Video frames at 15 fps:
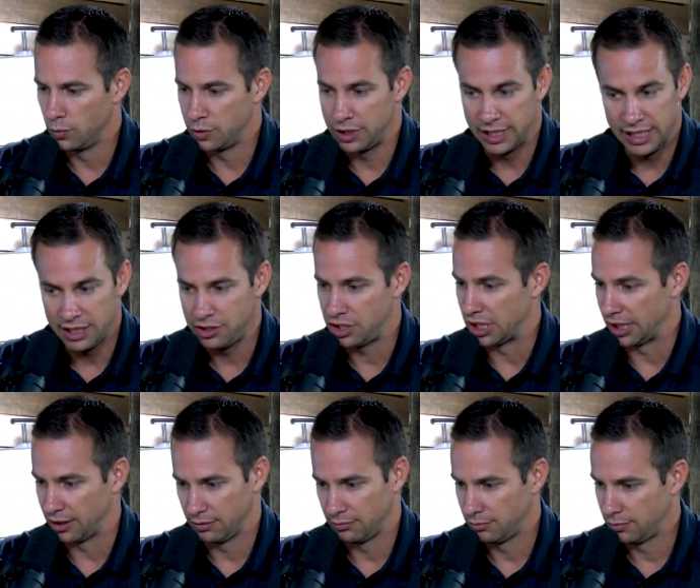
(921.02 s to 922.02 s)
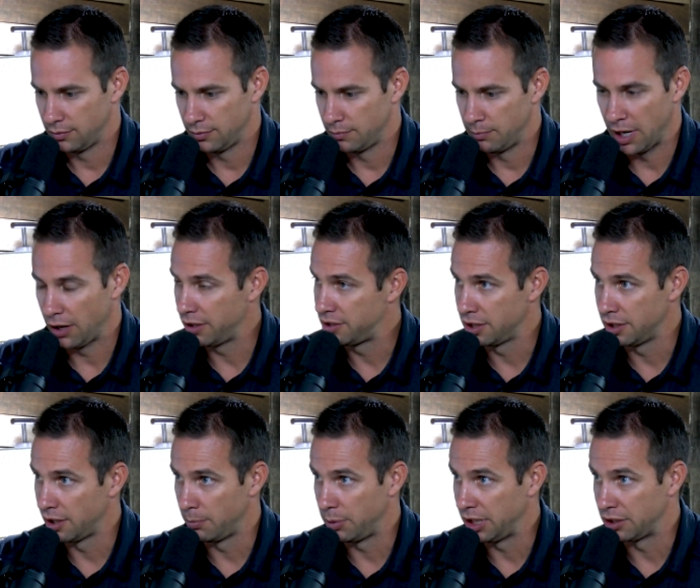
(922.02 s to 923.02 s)
teaching. Mm-hmm. Mary's in
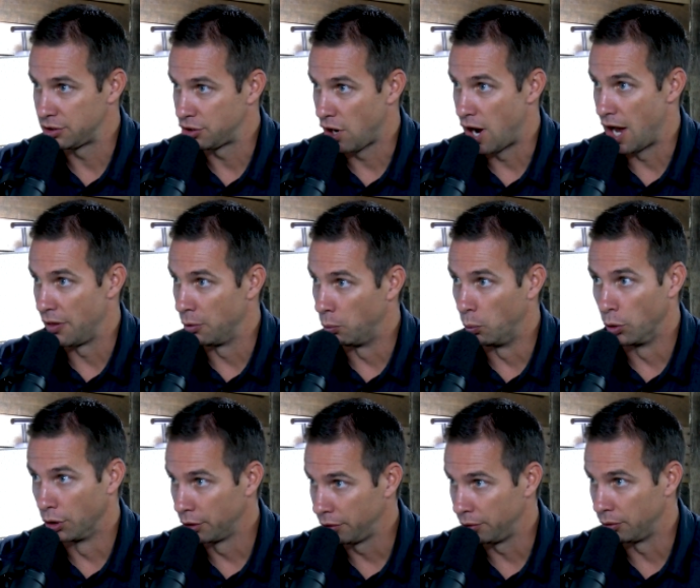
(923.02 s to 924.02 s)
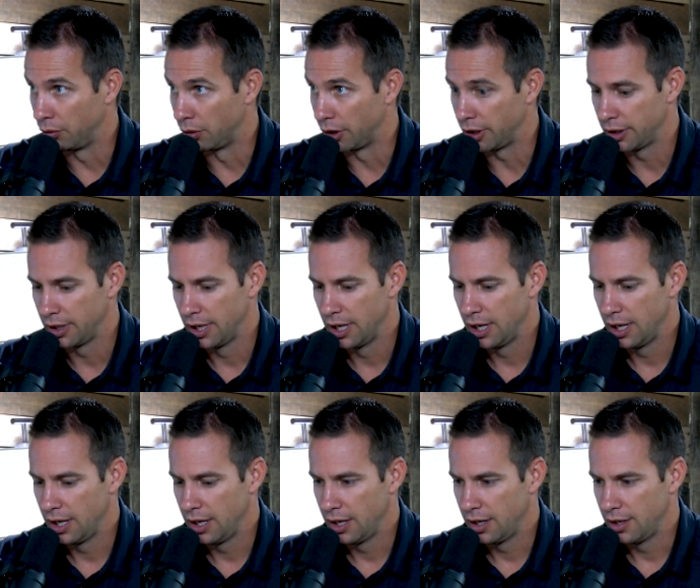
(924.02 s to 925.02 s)
there being taught the word of the Lord. Mm-hmm.
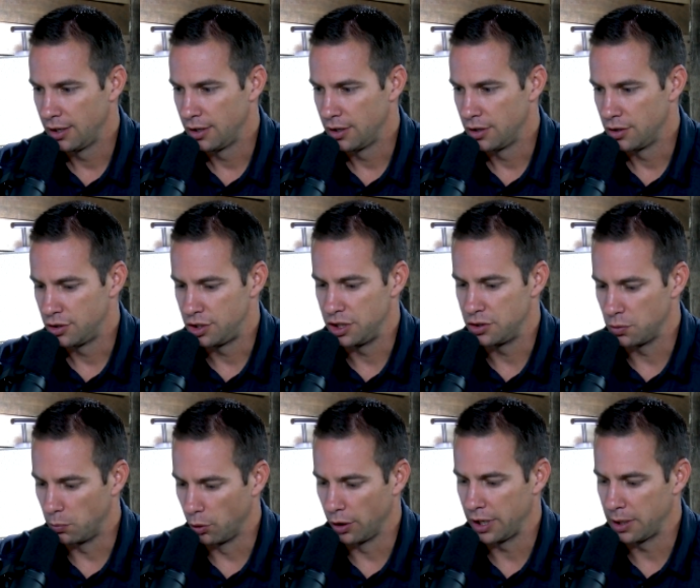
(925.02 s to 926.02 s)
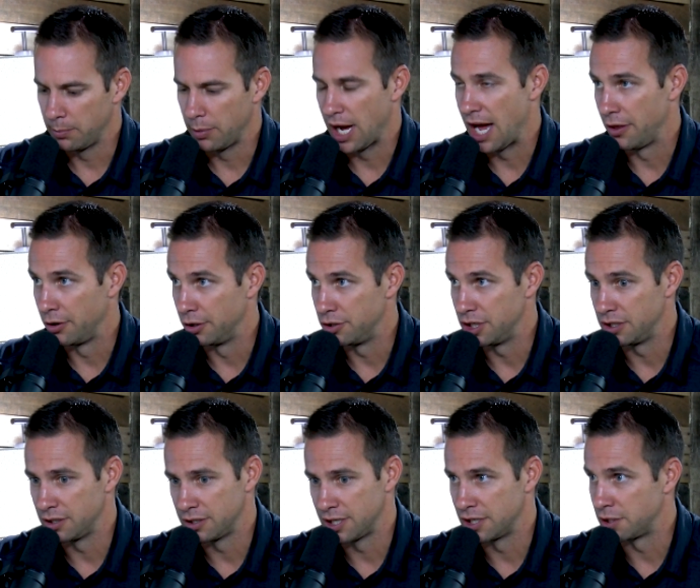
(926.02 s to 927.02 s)
She's worried and bothered,
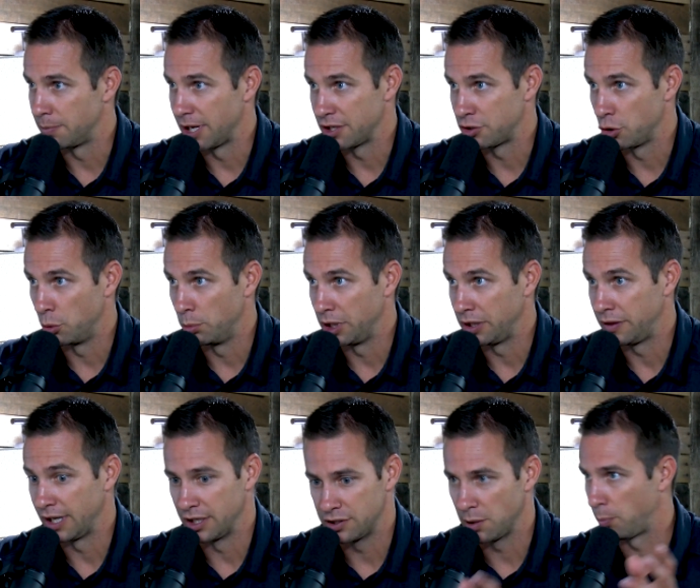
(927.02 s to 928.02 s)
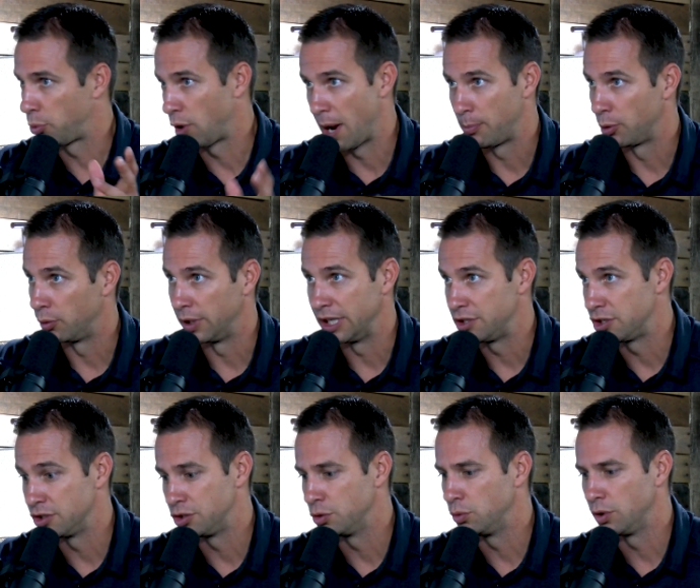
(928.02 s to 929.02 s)
Jesus says, about so many things.
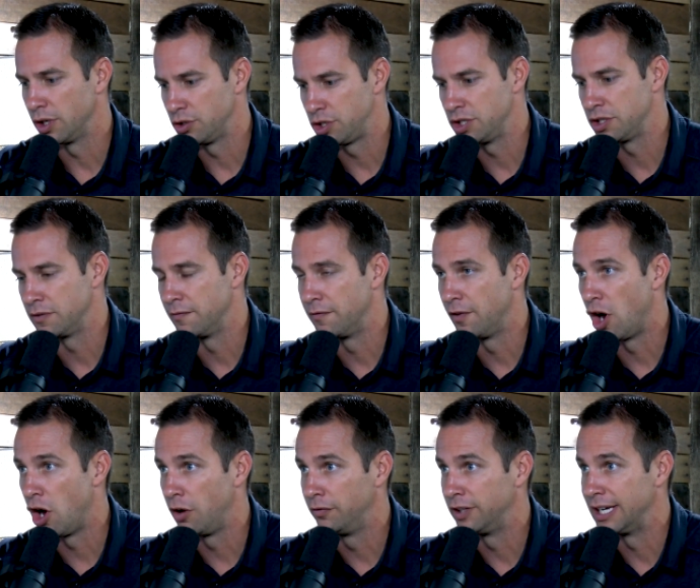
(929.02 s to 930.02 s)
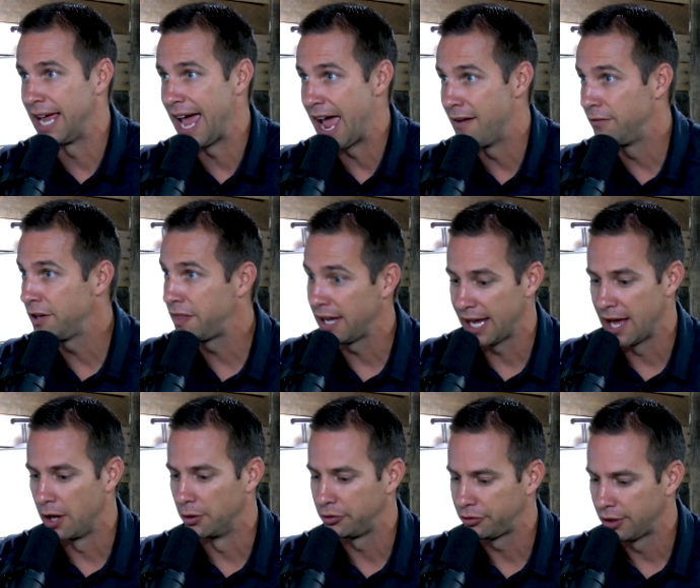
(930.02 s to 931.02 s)
Preparation, doing she's involved in everything
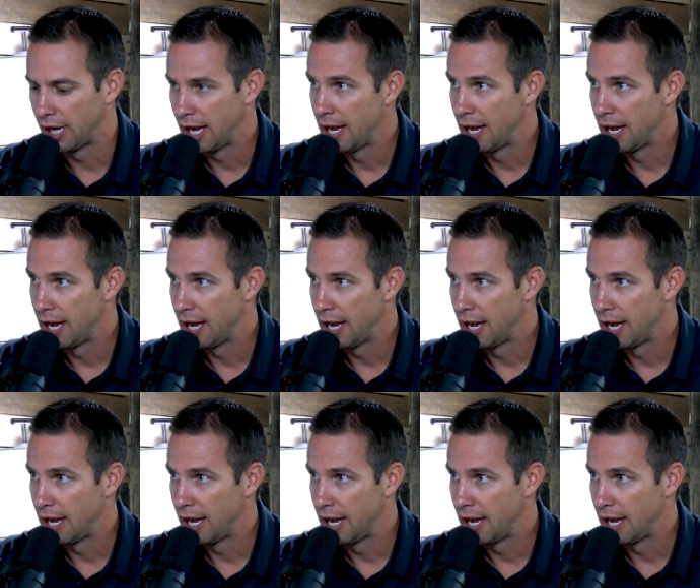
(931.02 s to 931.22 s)
else